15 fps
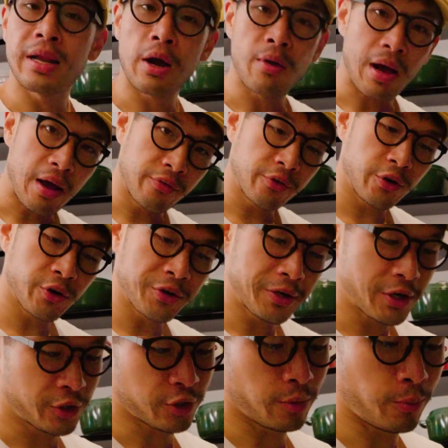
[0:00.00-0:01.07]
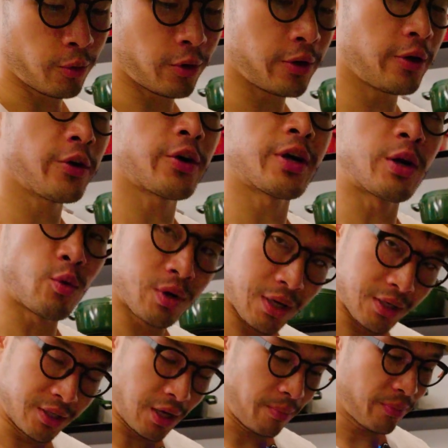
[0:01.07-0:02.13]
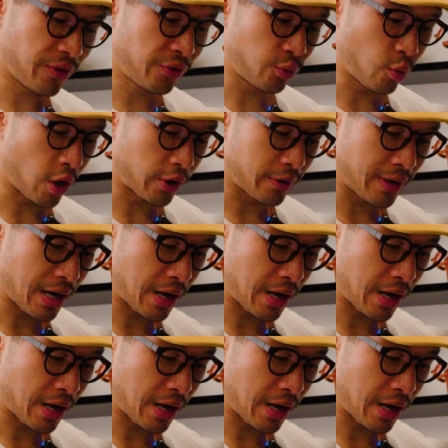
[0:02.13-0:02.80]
Now, after your initial boil, you're gonna wanna dump this water